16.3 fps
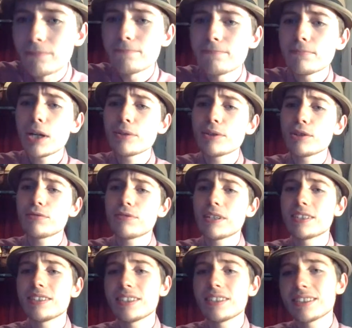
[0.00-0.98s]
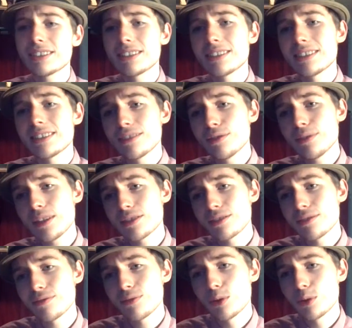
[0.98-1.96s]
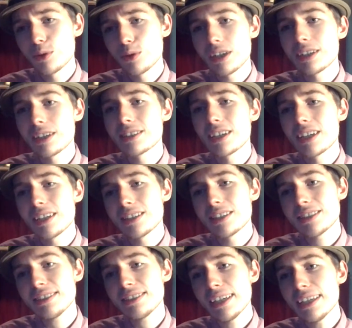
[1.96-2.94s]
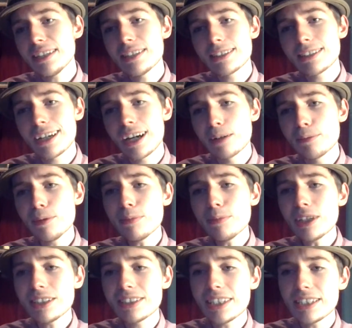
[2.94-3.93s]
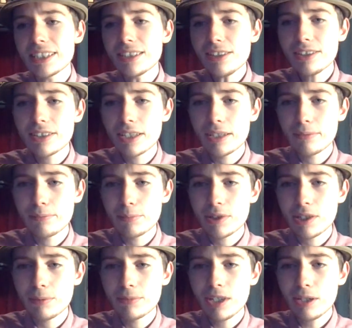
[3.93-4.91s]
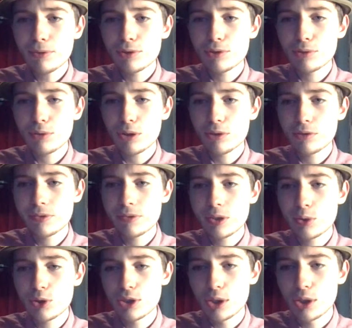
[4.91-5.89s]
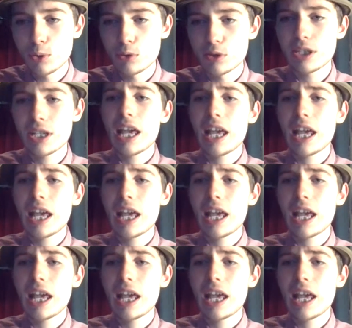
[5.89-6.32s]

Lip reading: Mario Fanatics 2004 has said, I'm in my teens, but I'm never too old for those shows.